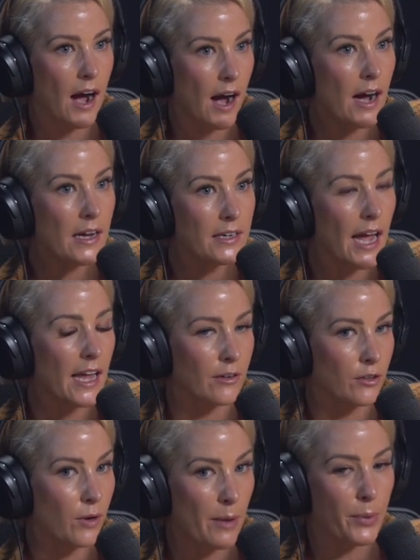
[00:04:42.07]
hard
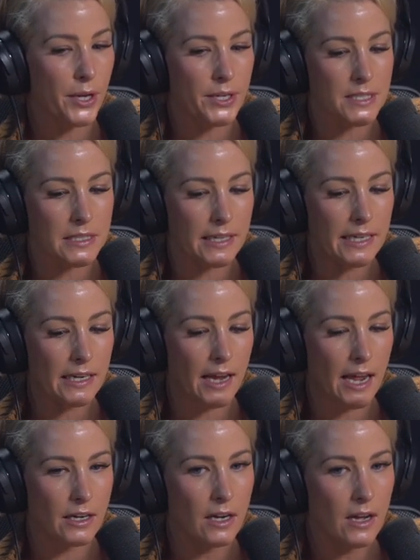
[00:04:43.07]
and quite personally
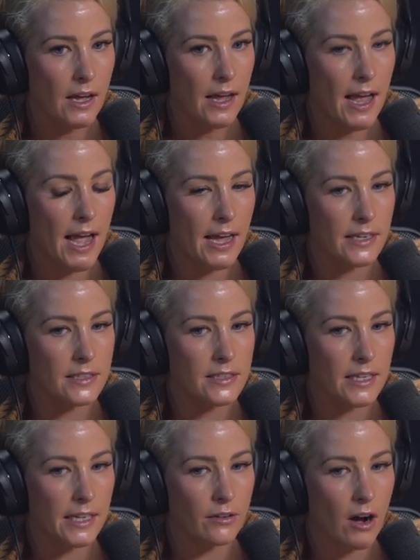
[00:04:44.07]

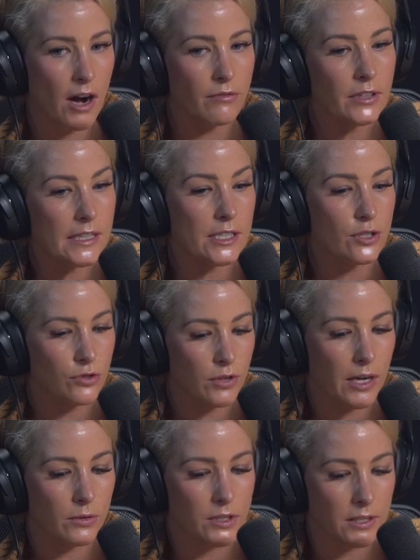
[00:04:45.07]
and I really
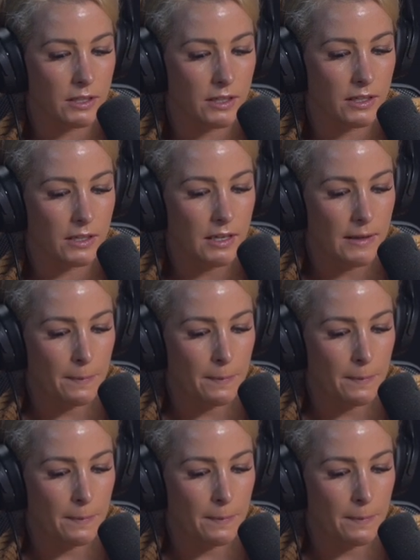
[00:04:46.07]
struggled to